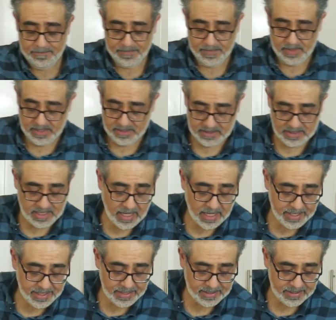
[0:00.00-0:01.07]
Let's
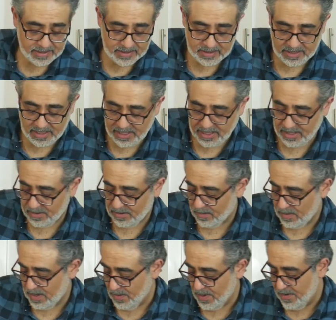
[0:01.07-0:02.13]
cut it and see
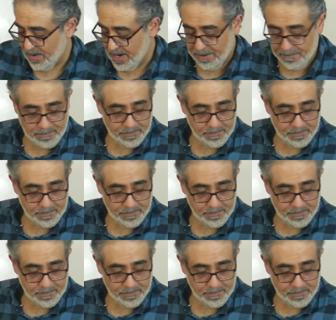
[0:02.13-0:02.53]
where we're at.